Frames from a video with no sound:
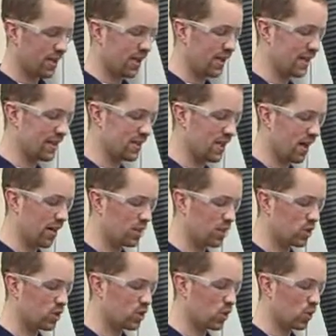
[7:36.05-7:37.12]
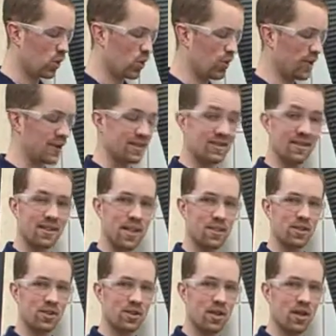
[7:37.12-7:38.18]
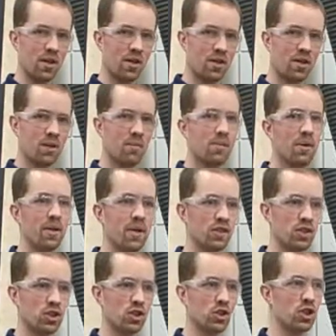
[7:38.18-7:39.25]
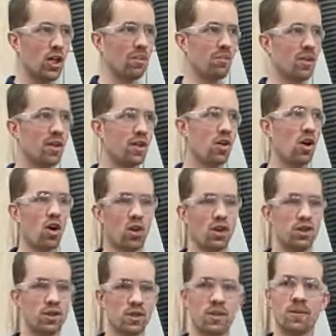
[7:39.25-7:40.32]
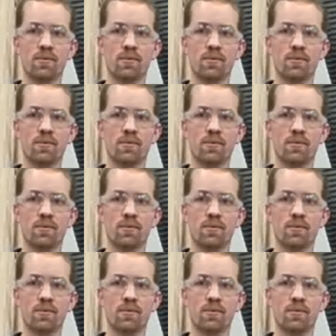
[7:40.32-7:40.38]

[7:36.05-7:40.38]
and it is not as controlled as the table saw, but it does a good job cutting marks.